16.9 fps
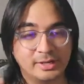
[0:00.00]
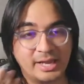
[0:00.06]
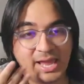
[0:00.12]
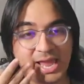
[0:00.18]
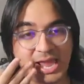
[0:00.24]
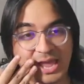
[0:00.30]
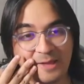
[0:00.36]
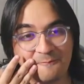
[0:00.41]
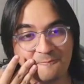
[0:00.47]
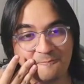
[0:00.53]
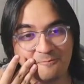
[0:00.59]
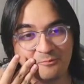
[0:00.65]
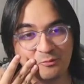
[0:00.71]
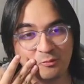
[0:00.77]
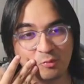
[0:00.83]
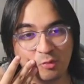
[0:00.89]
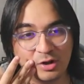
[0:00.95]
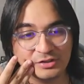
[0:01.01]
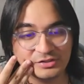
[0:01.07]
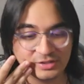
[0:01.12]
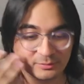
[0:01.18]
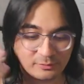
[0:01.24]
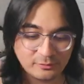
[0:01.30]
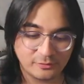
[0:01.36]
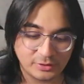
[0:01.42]
and once I
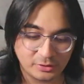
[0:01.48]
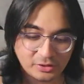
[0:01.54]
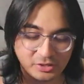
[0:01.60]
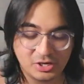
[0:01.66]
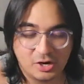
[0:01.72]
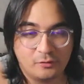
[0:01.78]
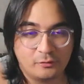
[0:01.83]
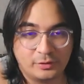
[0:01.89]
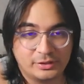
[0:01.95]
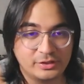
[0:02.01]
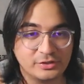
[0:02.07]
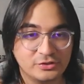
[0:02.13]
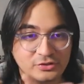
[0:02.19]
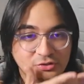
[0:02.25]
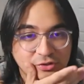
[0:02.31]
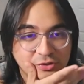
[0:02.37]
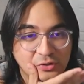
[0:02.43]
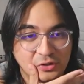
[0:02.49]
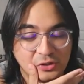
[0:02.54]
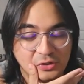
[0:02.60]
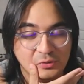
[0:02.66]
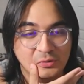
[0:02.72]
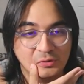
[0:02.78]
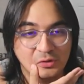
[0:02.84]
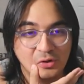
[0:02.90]
have a video covering this soon,
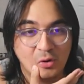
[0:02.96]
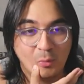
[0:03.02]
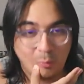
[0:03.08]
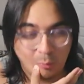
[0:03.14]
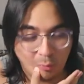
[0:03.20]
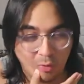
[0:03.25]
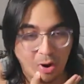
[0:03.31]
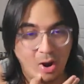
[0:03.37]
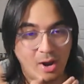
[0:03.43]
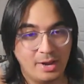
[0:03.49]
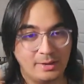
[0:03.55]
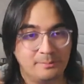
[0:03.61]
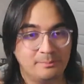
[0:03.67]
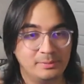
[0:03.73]
you'll know why.